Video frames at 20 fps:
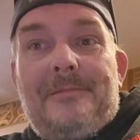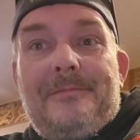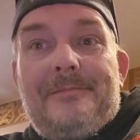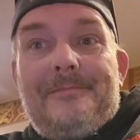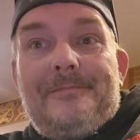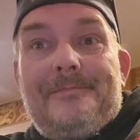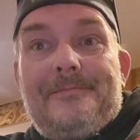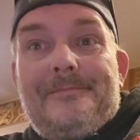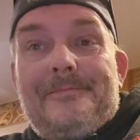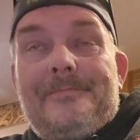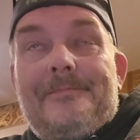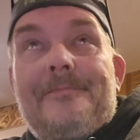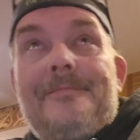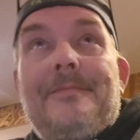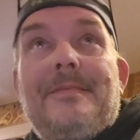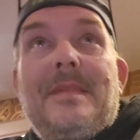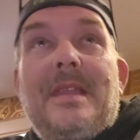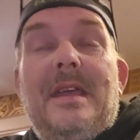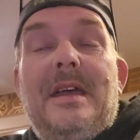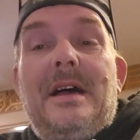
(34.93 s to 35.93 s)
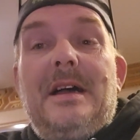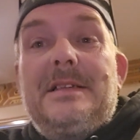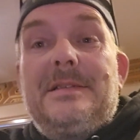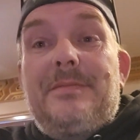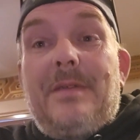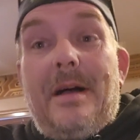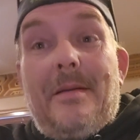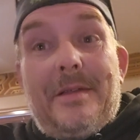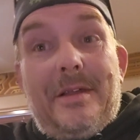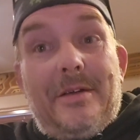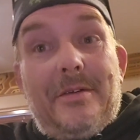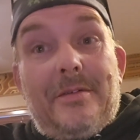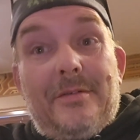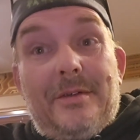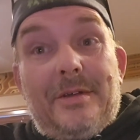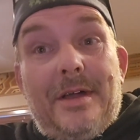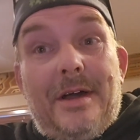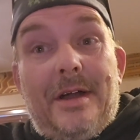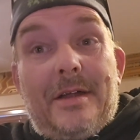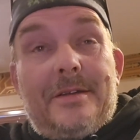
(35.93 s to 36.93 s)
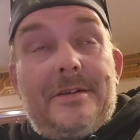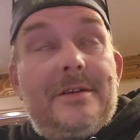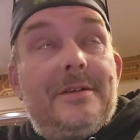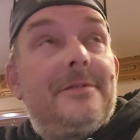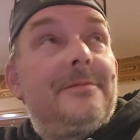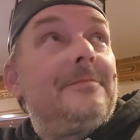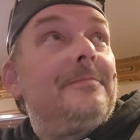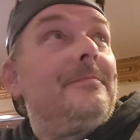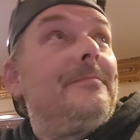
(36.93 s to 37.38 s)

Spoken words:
I should probably go to a doctor.